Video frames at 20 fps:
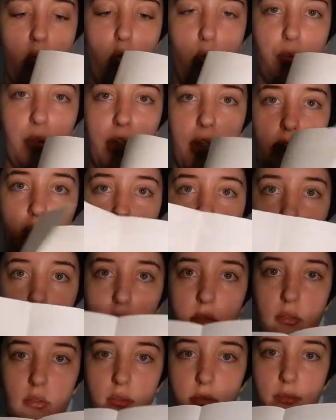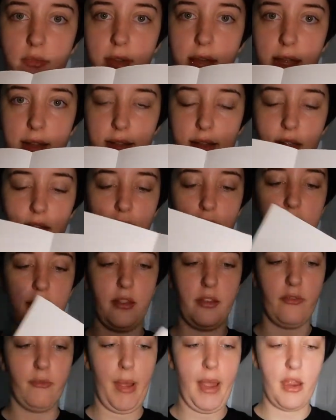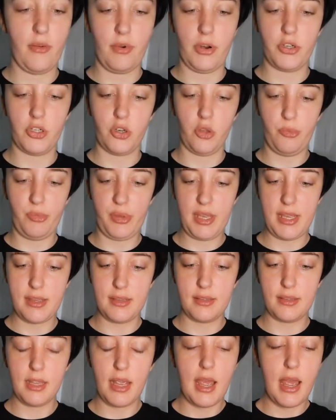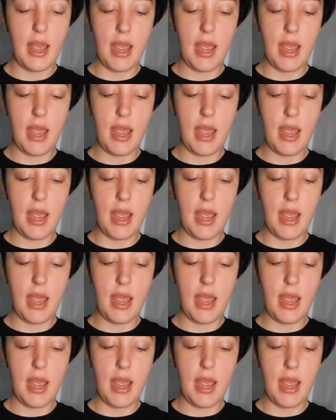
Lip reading: open it, that's the length of my original piece.